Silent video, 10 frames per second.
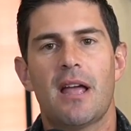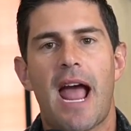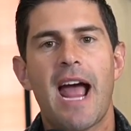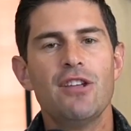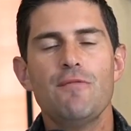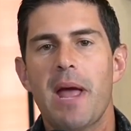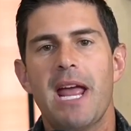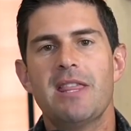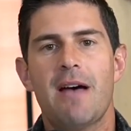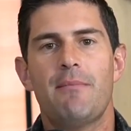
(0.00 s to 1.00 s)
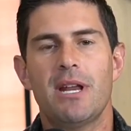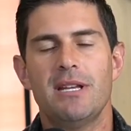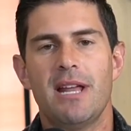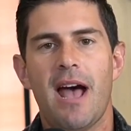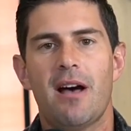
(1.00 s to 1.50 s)
how do you pay that money
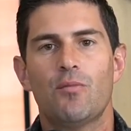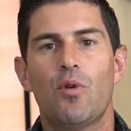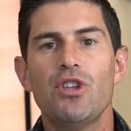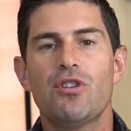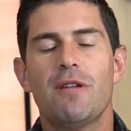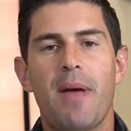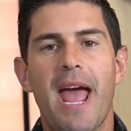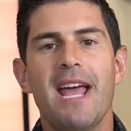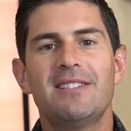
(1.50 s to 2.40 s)
down? Well, you can pay it